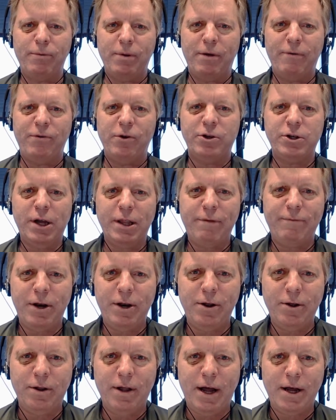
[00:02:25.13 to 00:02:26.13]
if you saw the
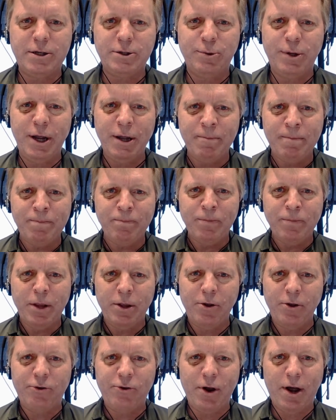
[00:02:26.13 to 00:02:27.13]
video last week,
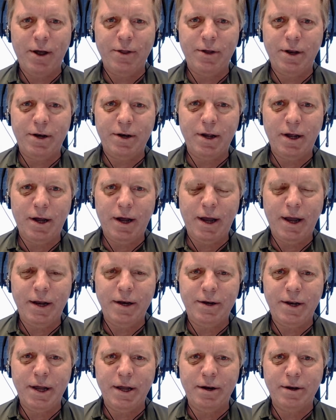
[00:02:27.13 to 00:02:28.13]
you saw that uh, I
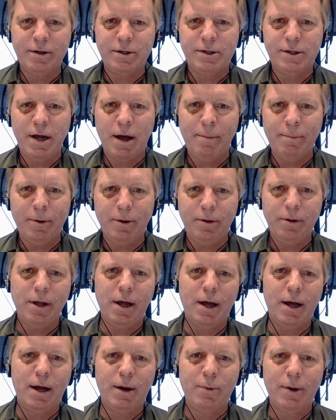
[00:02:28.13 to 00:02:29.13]
had taken a tumble
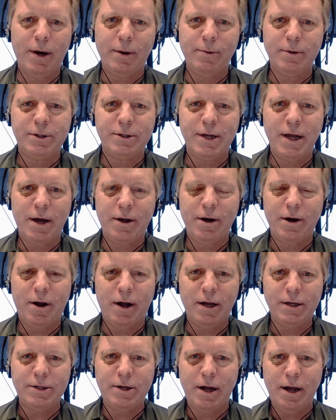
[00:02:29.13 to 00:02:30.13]
uh, when I was down at
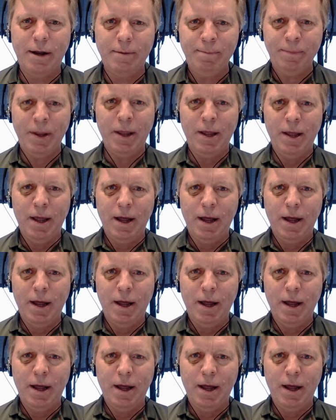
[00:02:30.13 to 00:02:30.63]
OSCON,